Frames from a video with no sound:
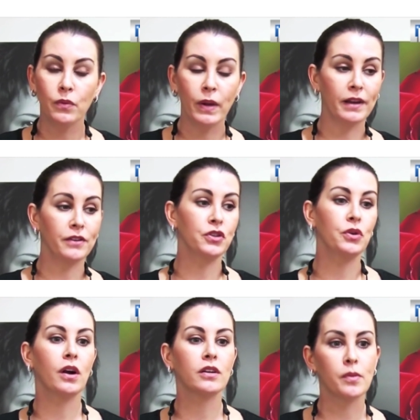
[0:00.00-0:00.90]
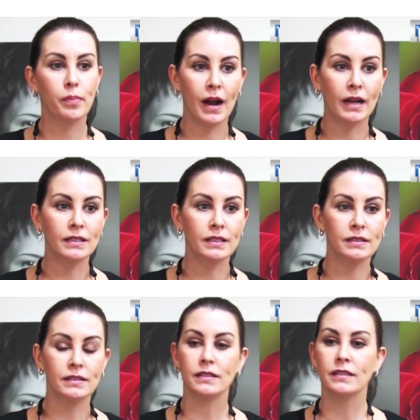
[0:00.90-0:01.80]
We had a two-doctor
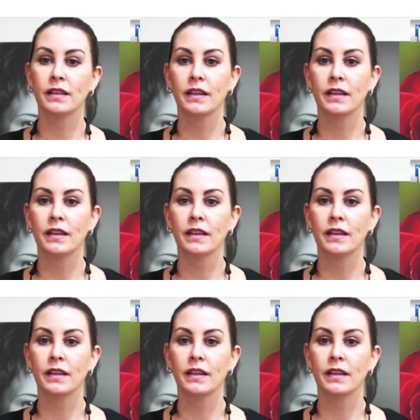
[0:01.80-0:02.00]
practice, and